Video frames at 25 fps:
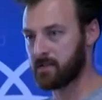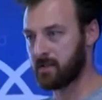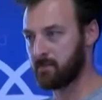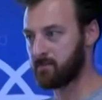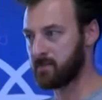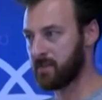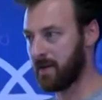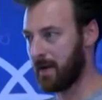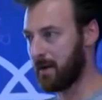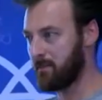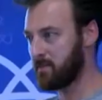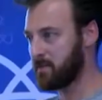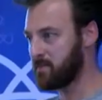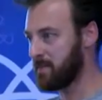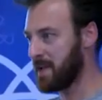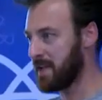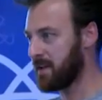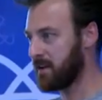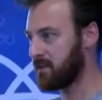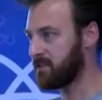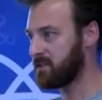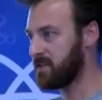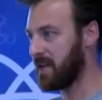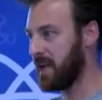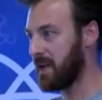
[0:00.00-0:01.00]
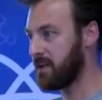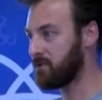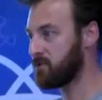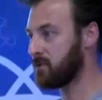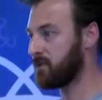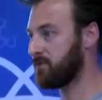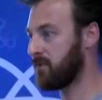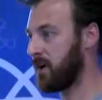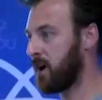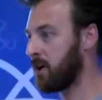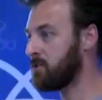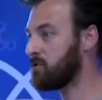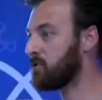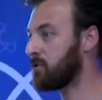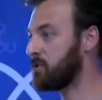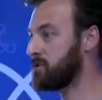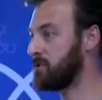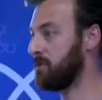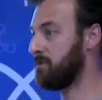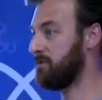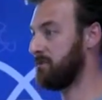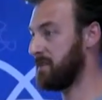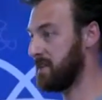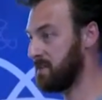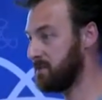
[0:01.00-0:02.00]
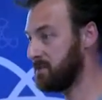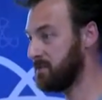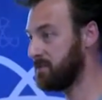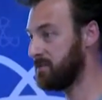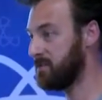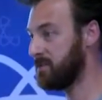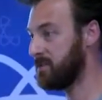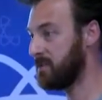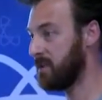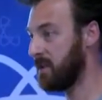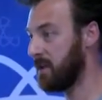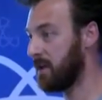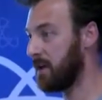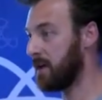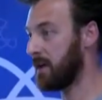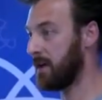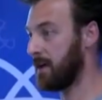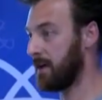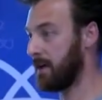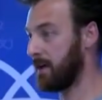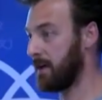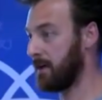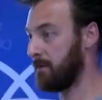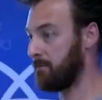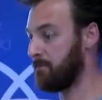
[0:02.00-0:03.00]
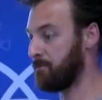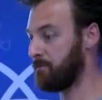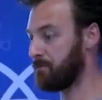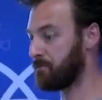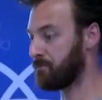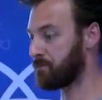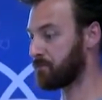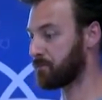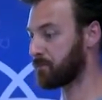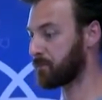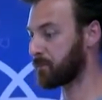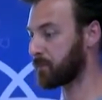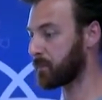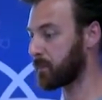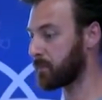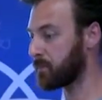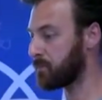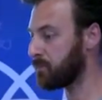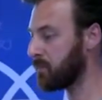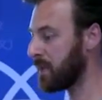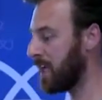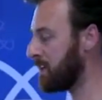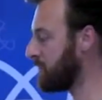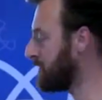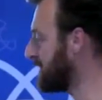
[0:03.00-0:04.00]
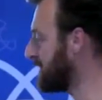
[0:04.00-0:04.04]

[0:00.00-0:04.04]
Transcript: types may contain sort of hundreds of fields. And you